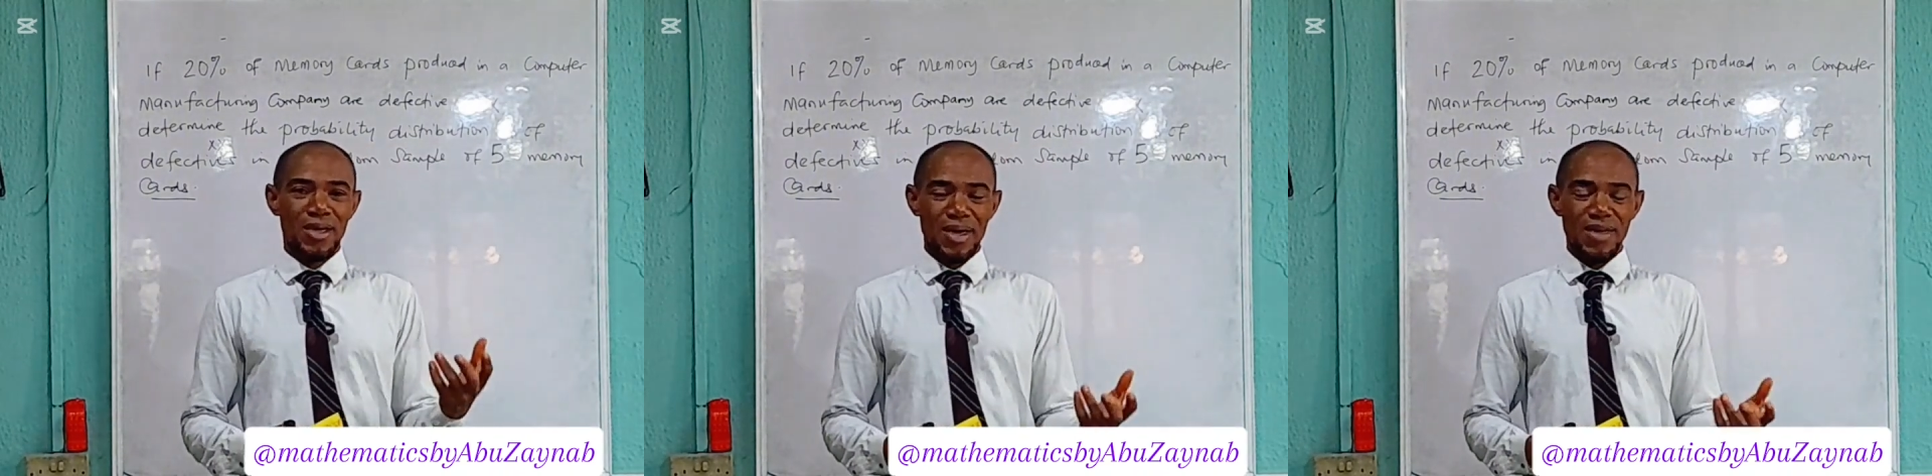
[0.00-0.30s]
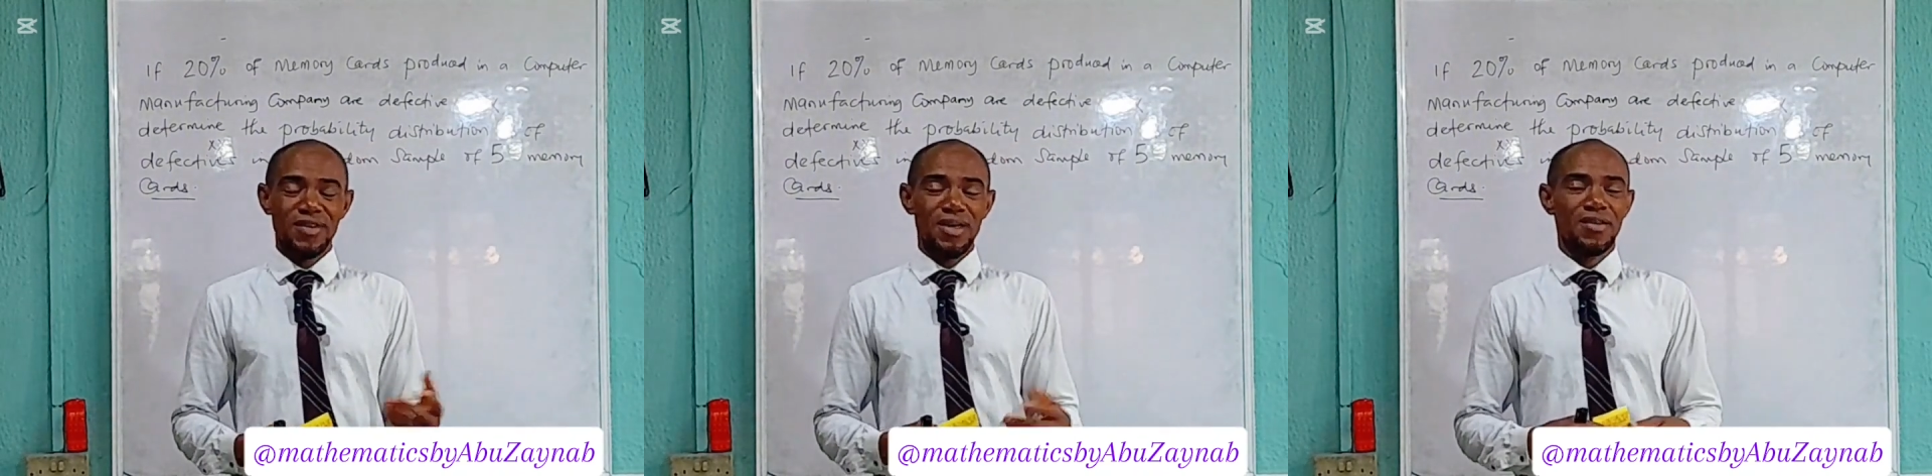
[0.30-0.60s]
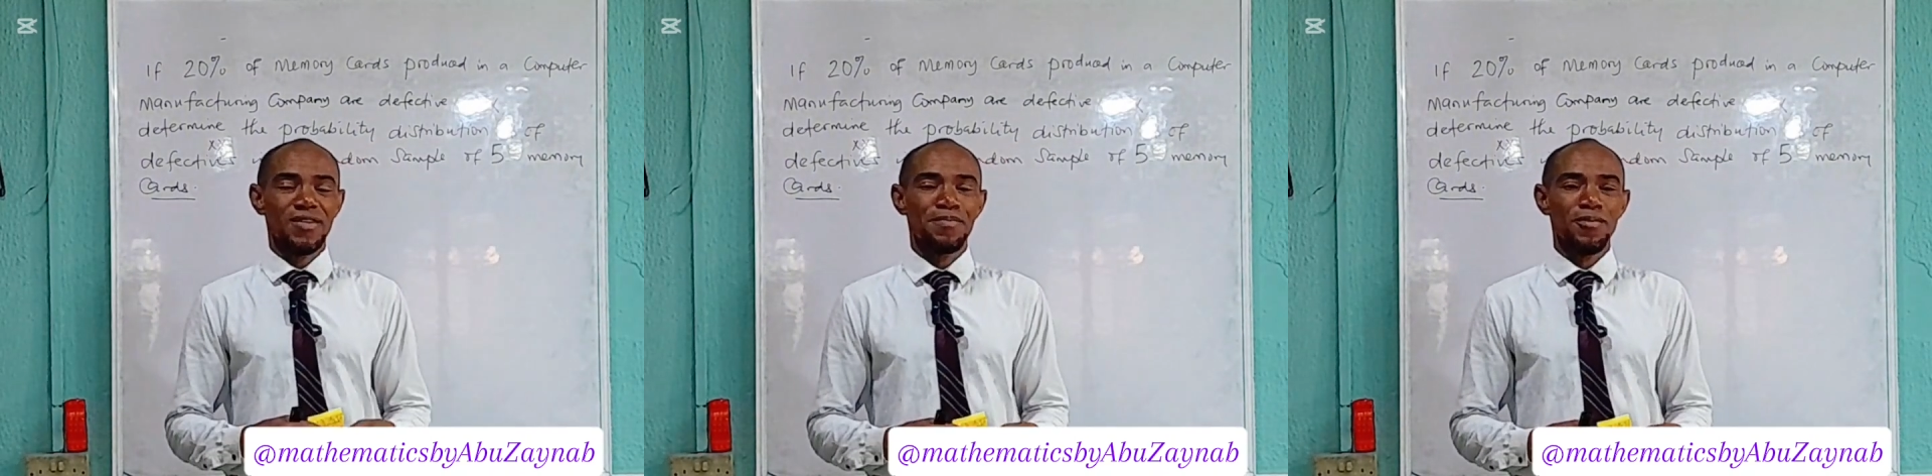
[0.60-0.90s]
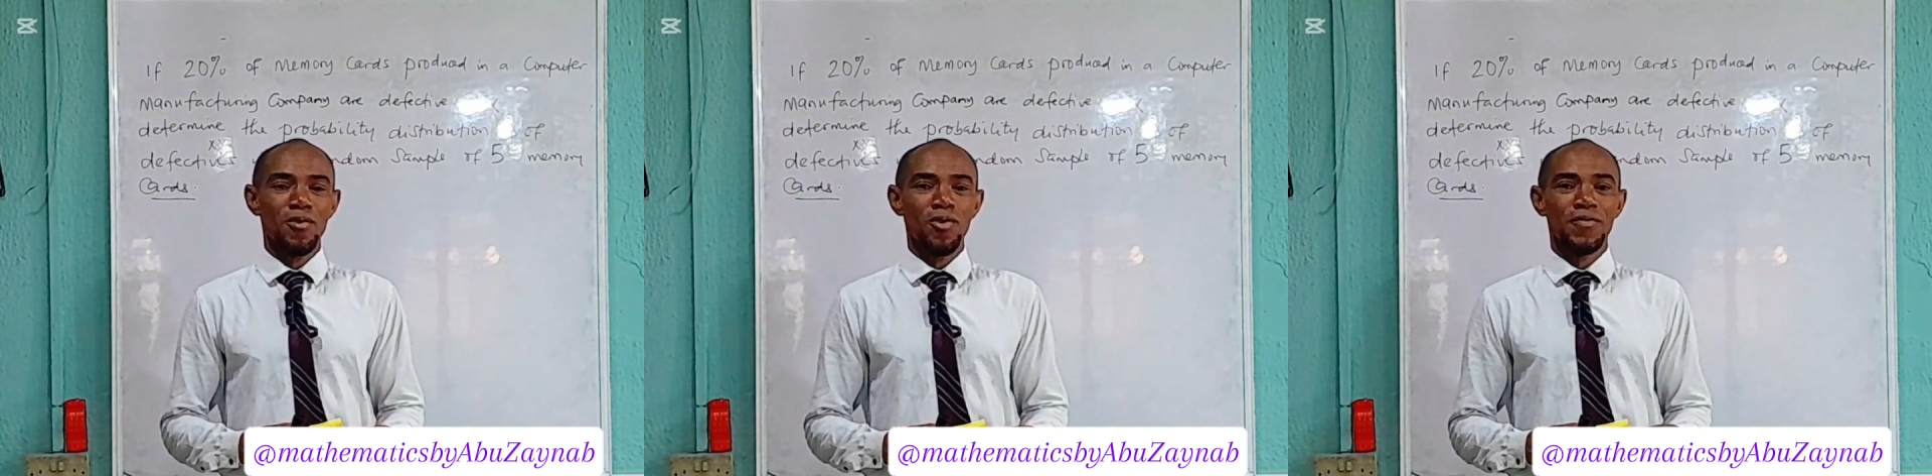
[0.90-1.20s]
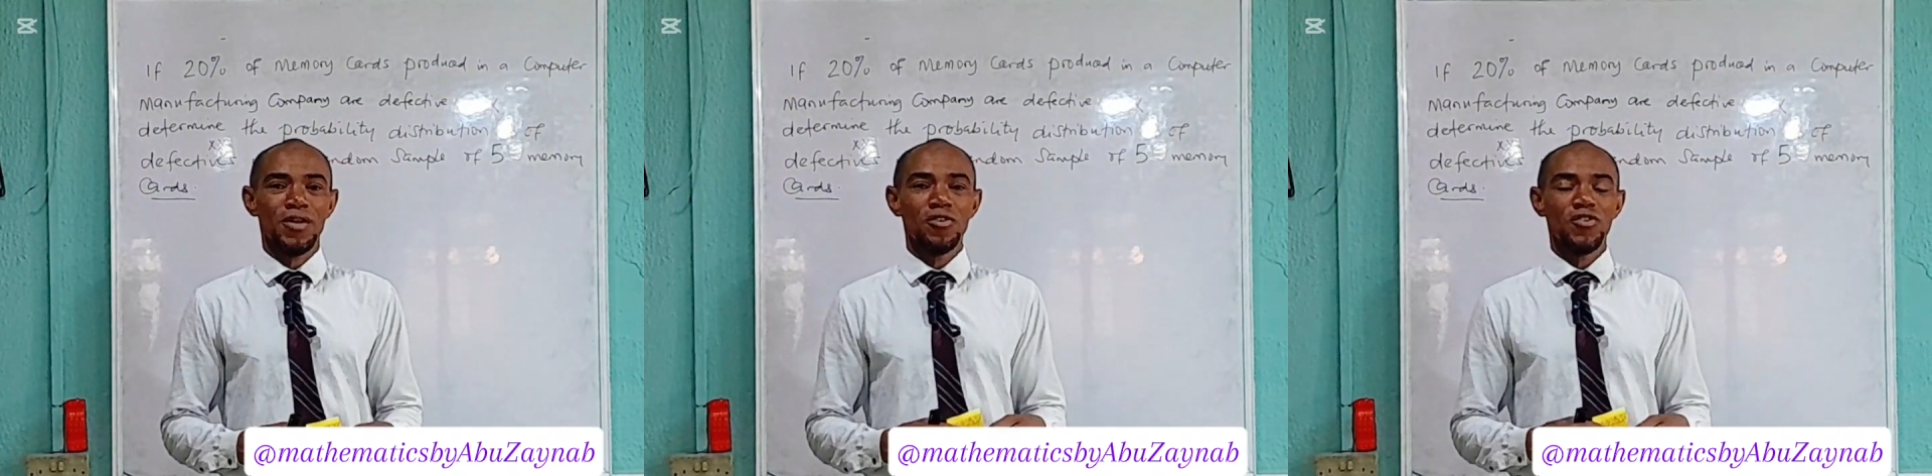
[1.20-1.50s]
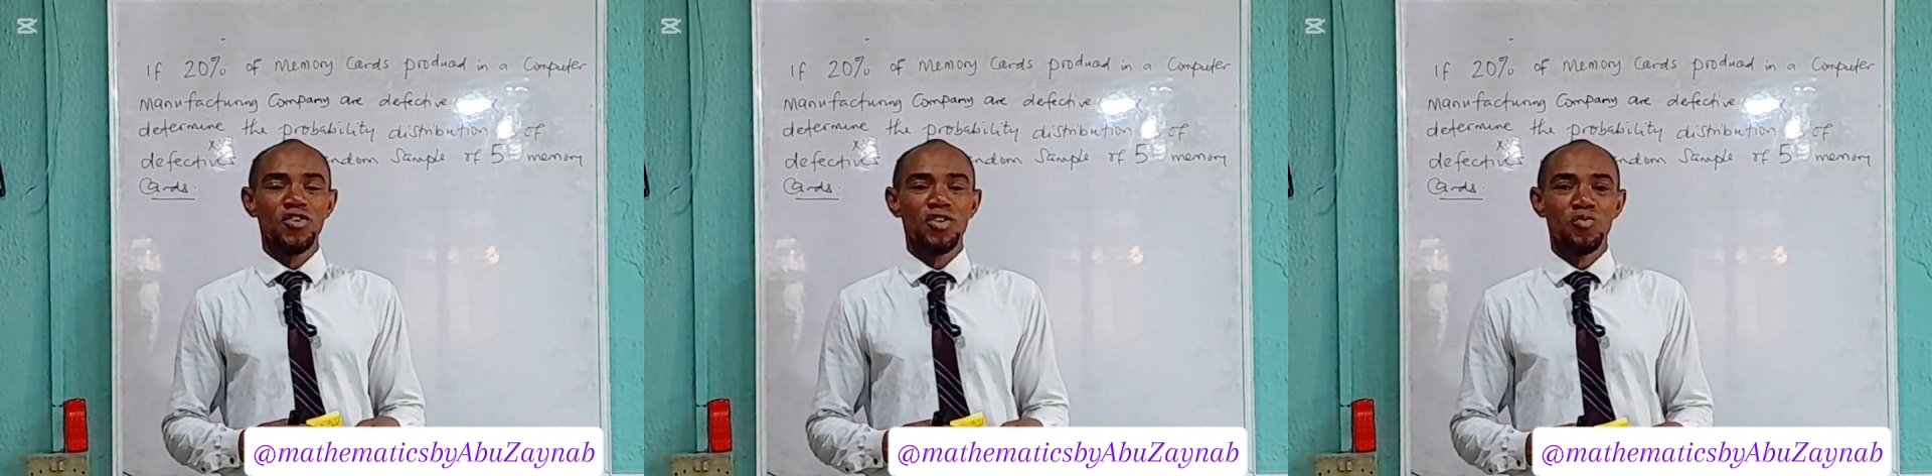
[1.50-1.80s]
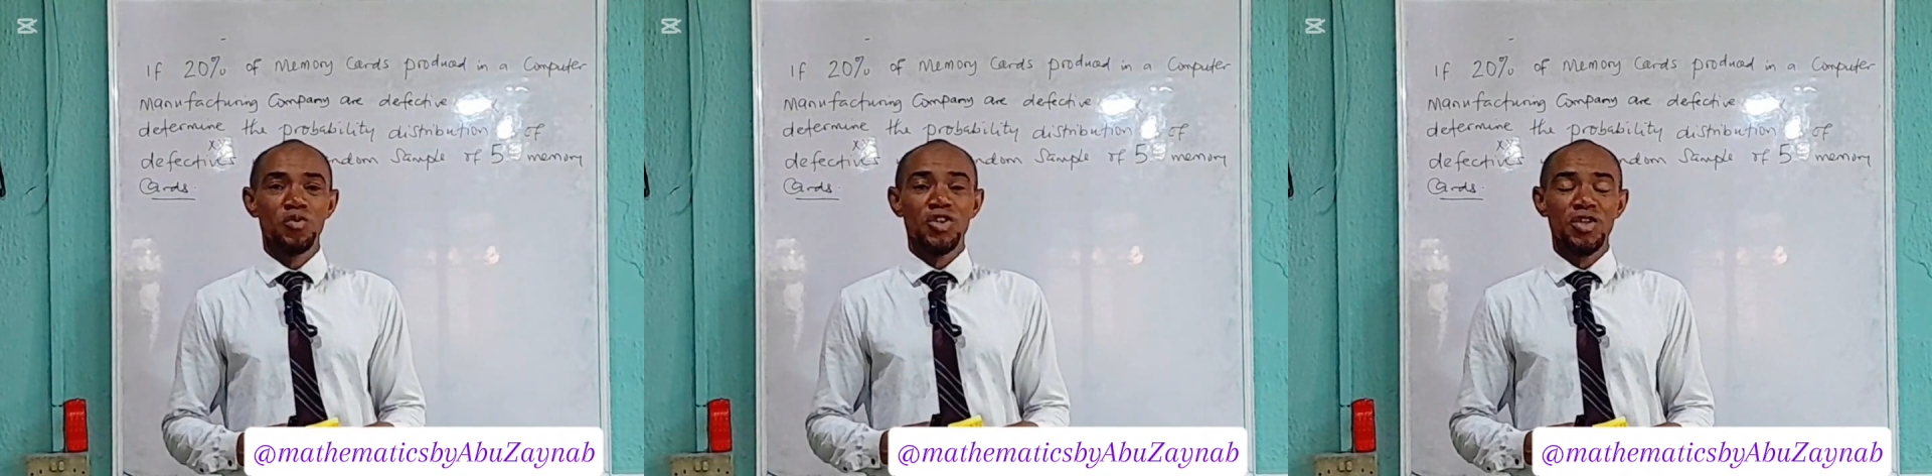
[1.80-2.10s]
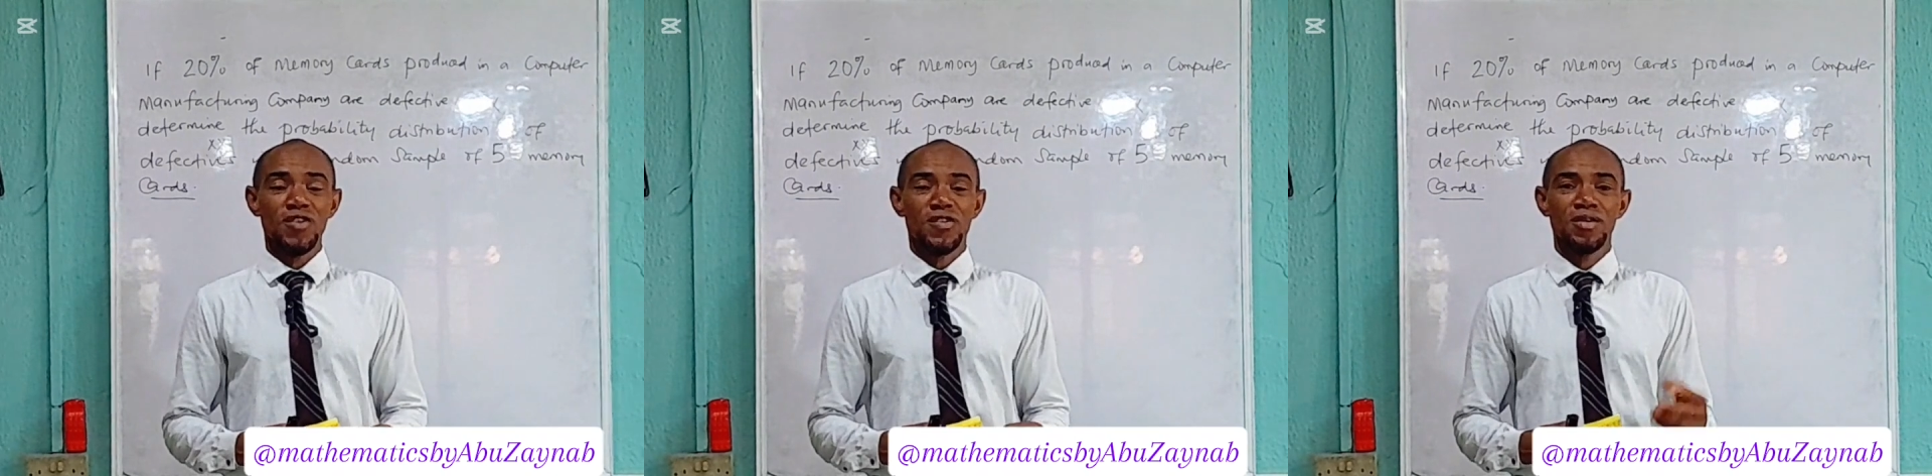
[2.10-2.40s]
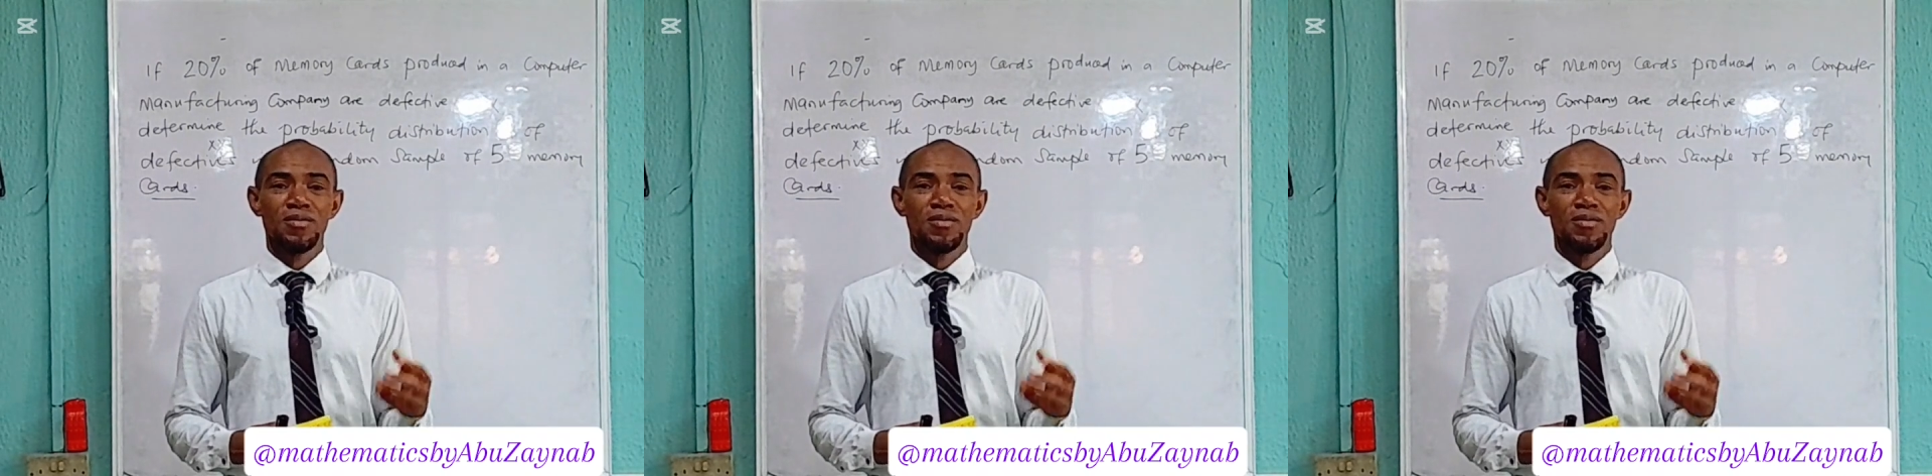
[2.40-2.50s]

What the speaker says: classic example of continuous, which is